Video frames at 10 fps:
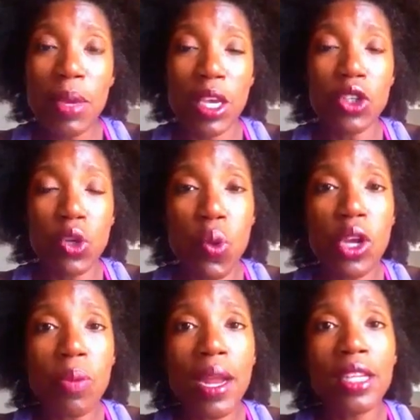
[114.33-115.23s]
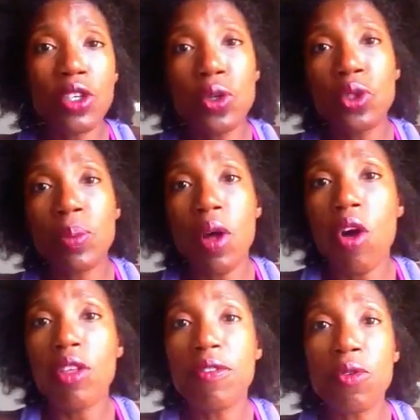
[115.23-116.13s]
Because you want your body to use up
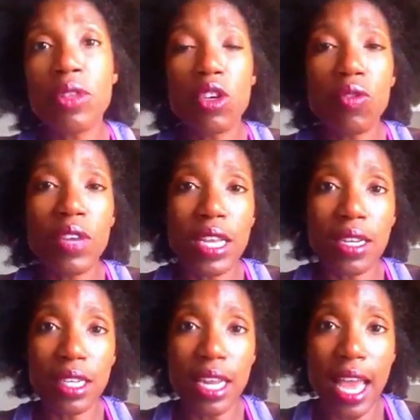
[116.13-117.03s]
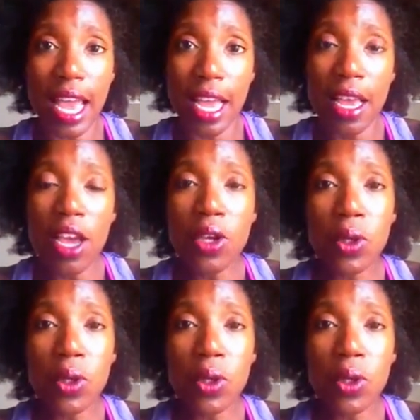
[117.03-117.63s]
all the food that you've eaten today.